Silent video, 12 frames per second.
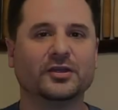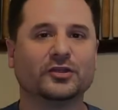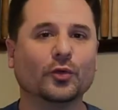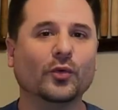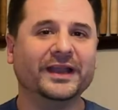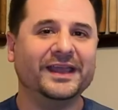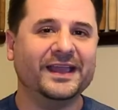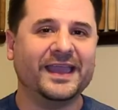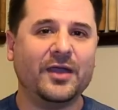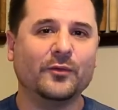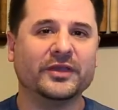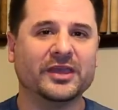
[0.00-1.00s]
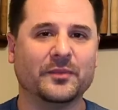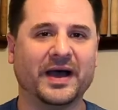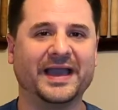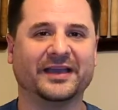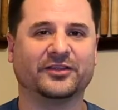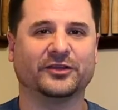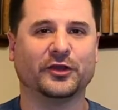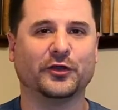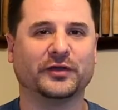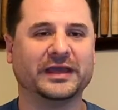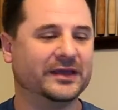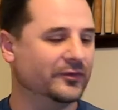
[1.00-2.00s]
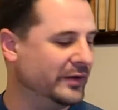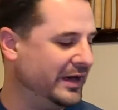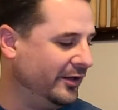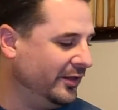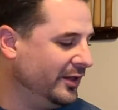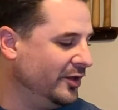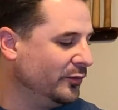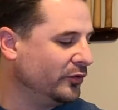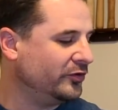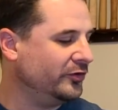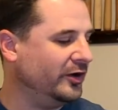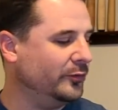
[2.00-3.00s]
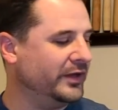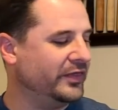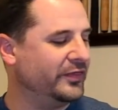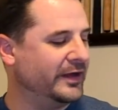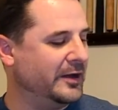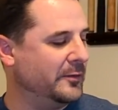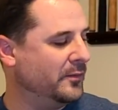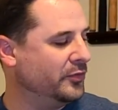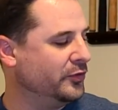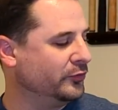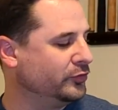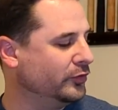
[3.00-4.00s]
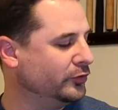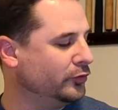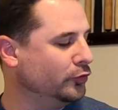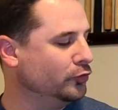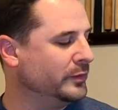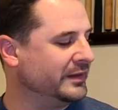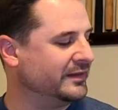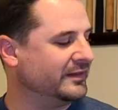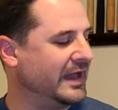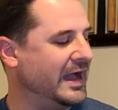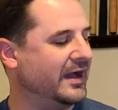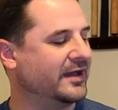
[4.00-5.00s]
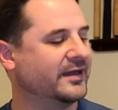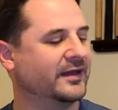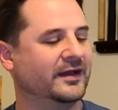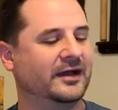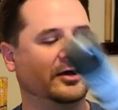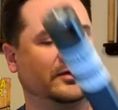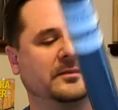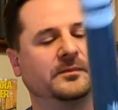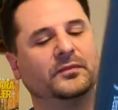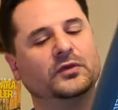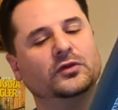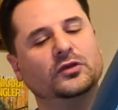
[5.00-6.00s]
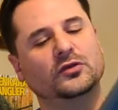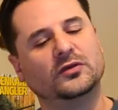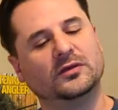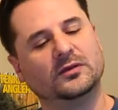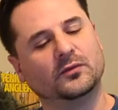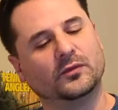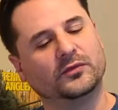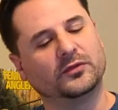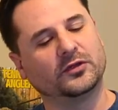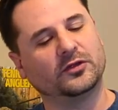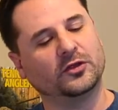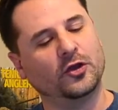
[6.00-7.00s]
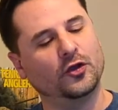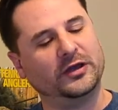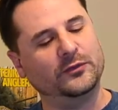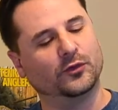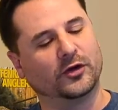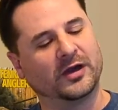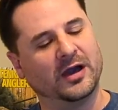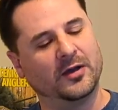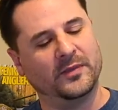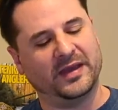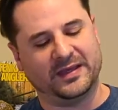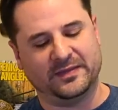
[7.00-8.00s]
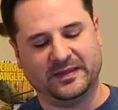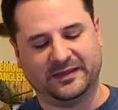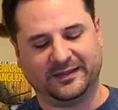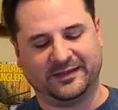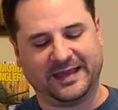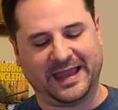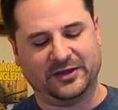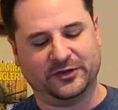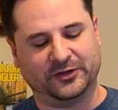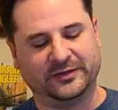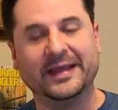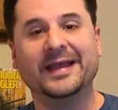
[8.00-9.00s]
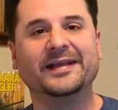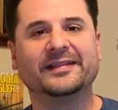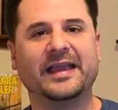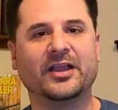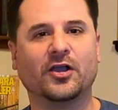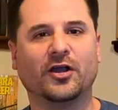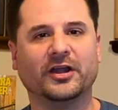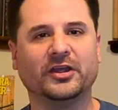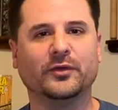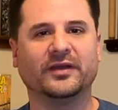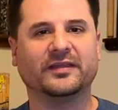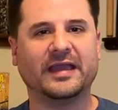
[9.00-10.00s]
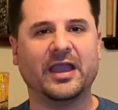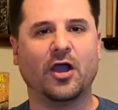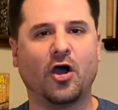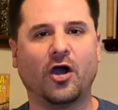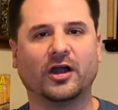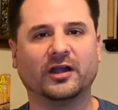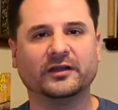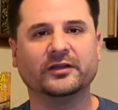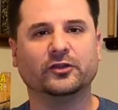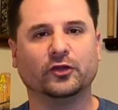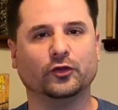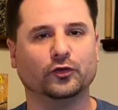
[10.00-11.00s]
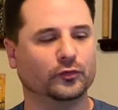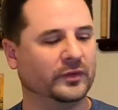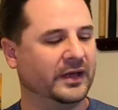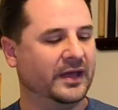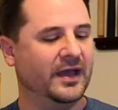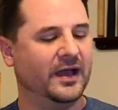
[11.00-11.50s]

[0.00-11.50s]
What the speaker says: So what do you get when you buy a Satoki? Well, we'll start with the tube and sock. The Satoki will come in this standard Tenkara USA hard tube.